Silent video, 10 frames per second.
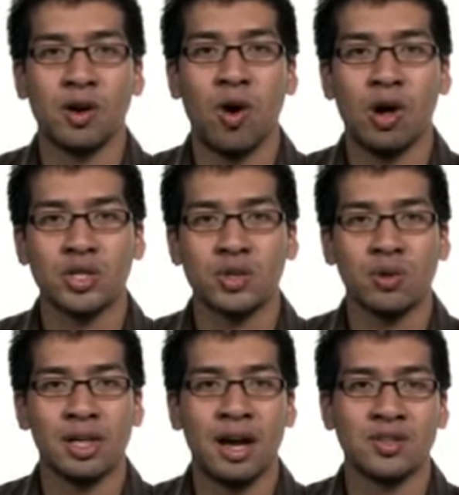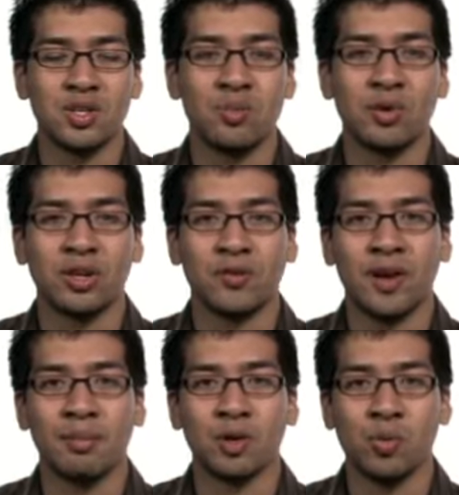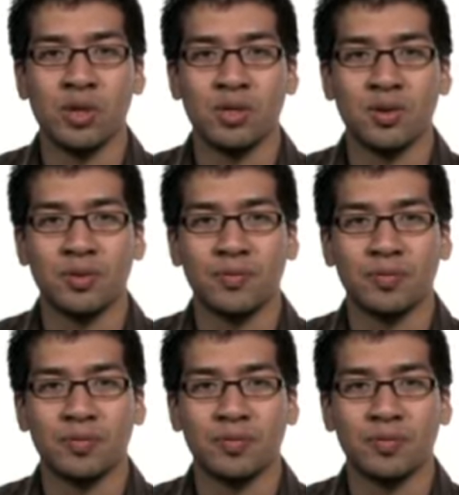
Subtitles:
also allows you to bring your family with you.